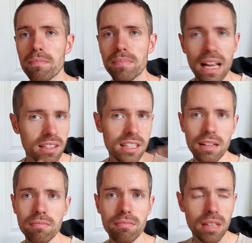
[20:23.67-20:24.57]
That's
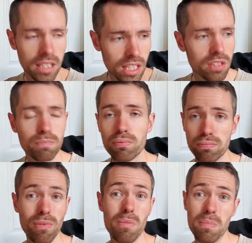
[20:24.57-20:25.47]
it. It is
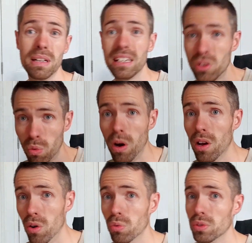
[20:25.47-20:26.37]
probably quite
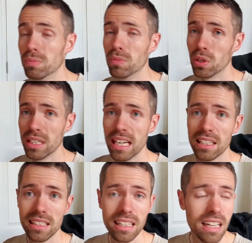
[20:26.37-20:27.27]
old looking
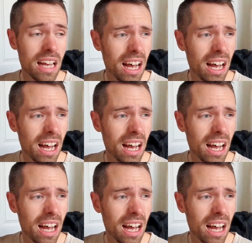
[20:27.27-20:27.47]
at it.